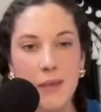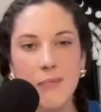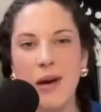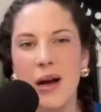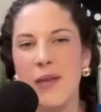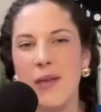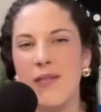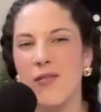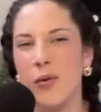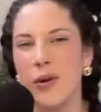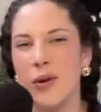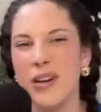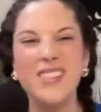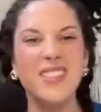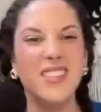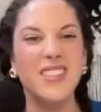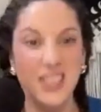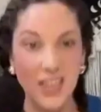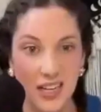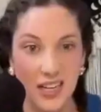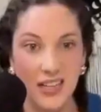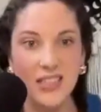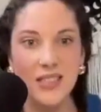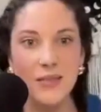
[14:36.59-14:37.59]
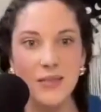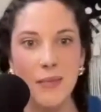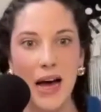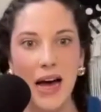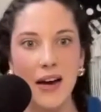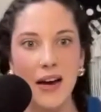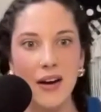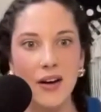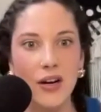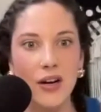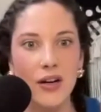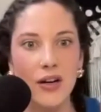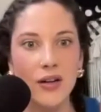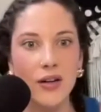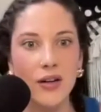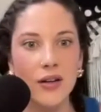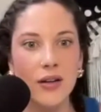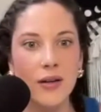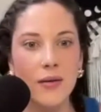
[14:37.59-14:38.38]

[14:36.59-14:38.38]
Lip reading: that my voice does matter.